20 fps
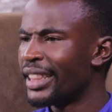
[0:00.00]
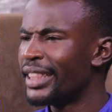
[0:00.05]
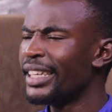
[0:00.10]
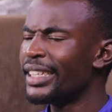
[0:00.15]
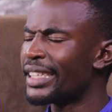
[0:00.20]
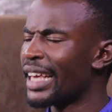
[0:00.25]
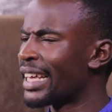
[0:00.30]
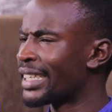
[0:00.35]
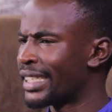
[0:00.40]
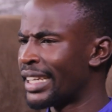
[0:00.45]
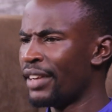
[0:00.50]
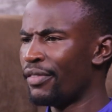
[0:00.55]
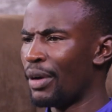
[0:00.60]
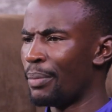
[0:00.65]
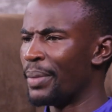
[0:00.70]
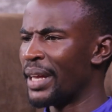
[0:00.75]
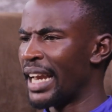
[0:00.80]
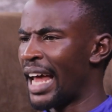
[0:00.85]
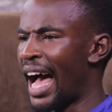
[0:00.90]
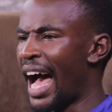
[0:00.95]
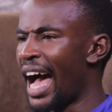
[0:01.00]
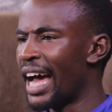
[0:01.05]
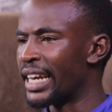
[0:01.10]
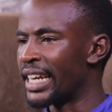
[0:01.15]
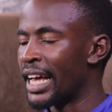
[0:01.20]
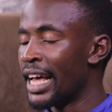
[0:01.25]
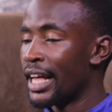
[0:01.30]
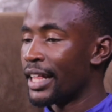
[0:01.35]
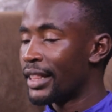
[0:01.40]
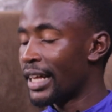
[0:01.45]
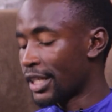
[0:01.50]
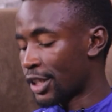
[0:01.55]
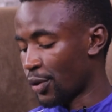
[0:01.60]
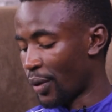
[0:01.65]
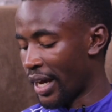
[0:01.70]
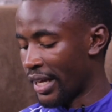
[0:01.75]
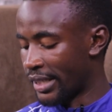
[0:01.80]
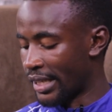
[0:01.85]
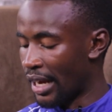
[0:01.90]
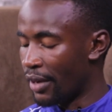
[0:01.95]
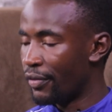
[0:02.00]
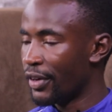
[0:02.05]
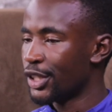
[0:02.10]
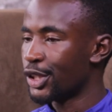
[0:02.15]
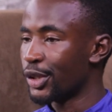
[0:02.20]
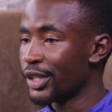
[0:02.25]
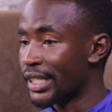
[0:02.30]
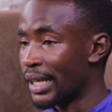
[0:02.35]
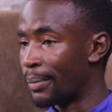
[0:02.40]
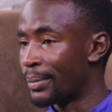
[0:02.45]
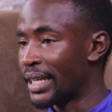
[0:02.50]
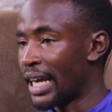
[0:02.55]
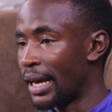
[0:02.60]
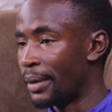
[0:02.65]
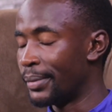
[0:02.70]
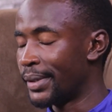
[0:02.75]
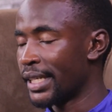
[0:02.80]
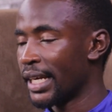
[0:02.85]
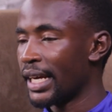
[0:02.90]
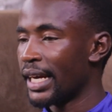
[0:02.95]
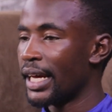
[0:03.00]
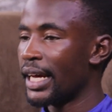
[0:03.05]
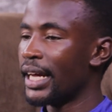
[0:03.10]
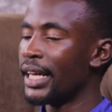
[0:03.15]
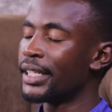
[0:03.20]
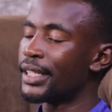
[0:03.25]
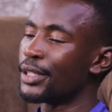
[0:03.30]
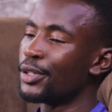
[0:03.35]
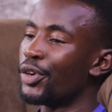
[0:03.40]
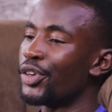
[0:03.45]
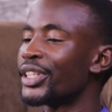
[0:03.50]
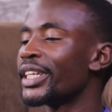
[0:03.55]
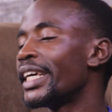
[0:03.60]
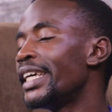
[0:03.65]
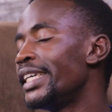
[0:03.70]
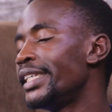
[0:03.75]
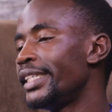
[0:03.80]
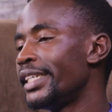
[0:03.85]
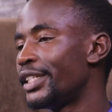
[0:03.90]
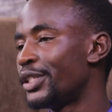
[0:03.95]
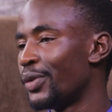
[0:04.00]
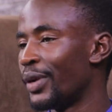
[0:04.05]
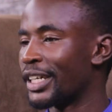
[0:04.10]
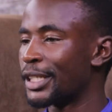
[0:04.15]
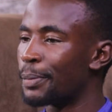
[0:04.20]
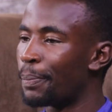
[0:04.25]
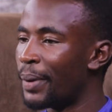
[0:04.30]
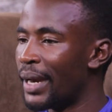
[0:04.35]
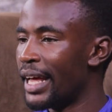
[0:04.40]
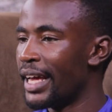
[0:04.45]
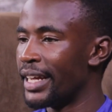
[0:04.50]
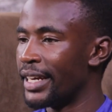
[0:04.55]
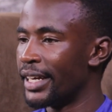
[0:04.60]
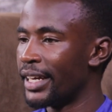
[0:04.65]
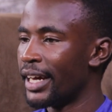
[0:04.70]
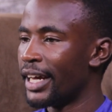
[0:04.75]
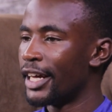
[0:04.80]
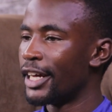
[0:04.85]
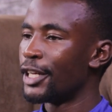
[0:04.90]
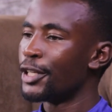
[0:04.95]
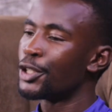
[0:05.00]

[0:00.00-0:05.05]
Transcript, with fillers: This has never been had. That's why salvation sometimes is not easy to explain